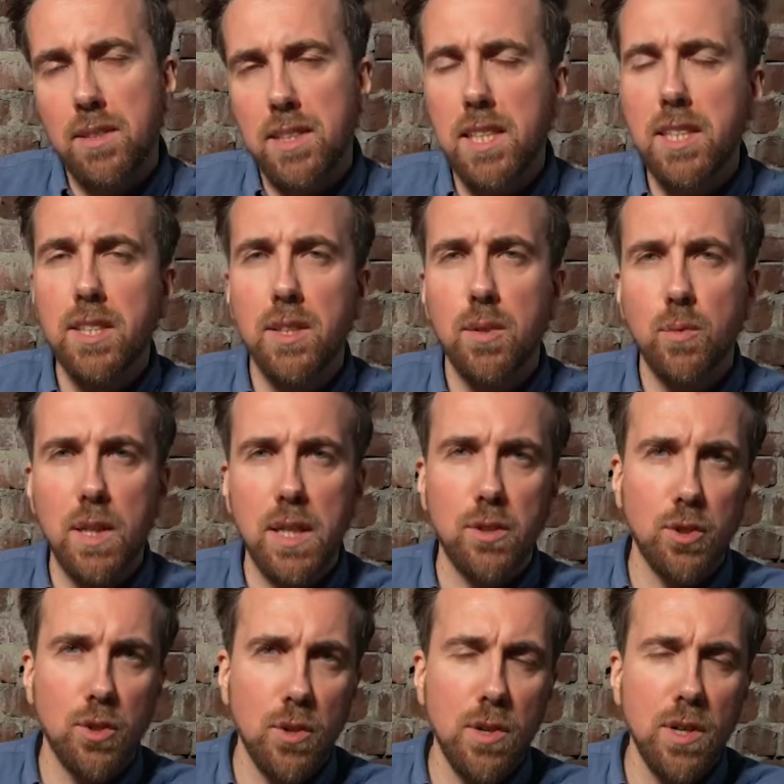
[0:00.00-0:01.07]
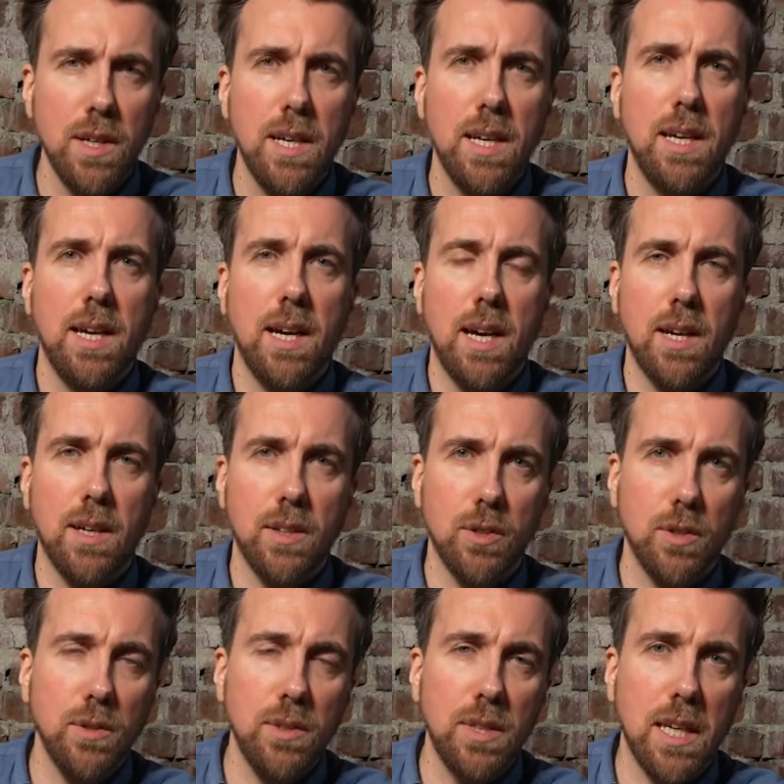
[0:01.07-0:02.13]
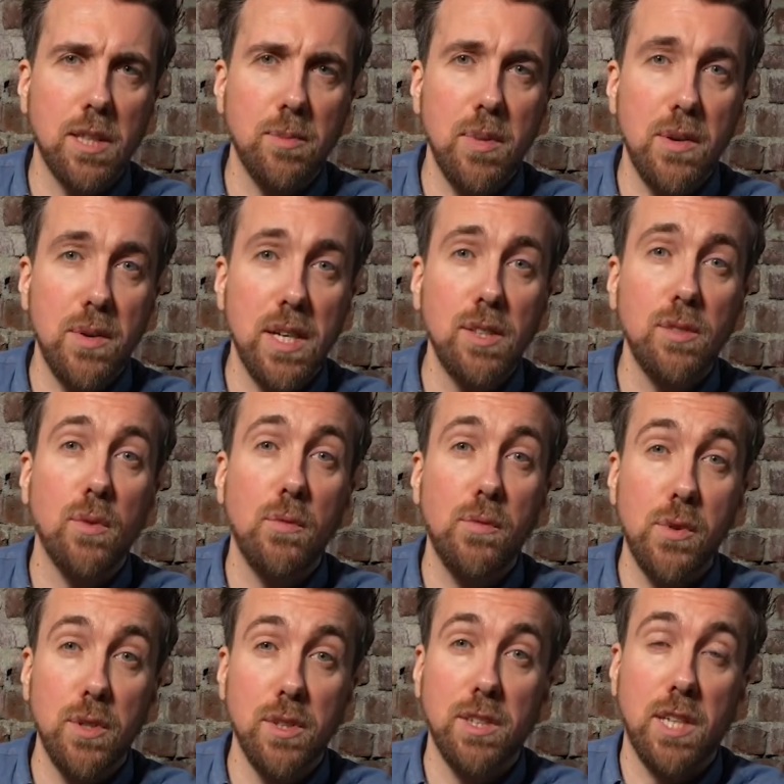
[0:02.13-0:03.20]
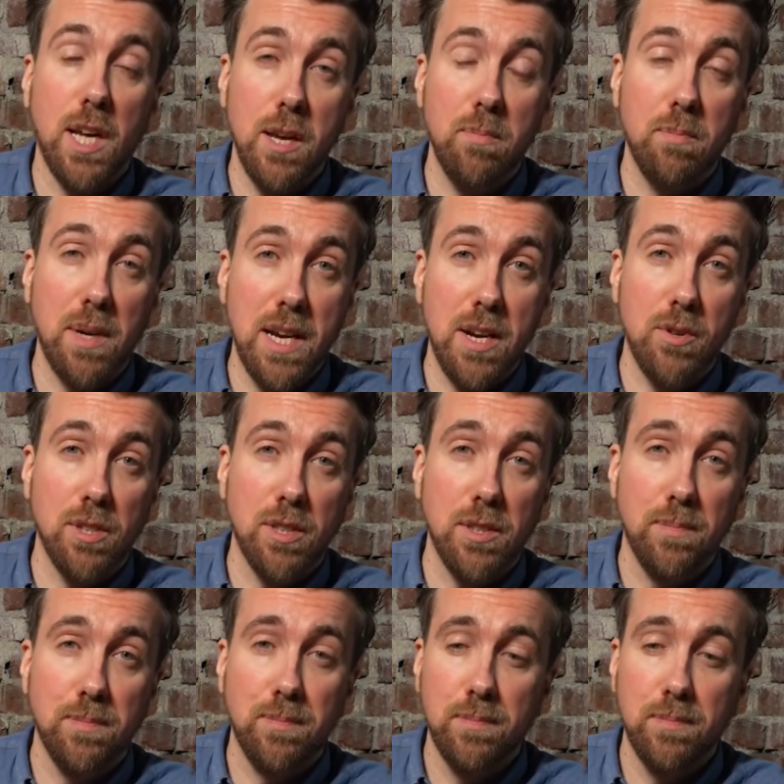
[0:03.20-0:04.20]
This will ensure a good experience for first time players.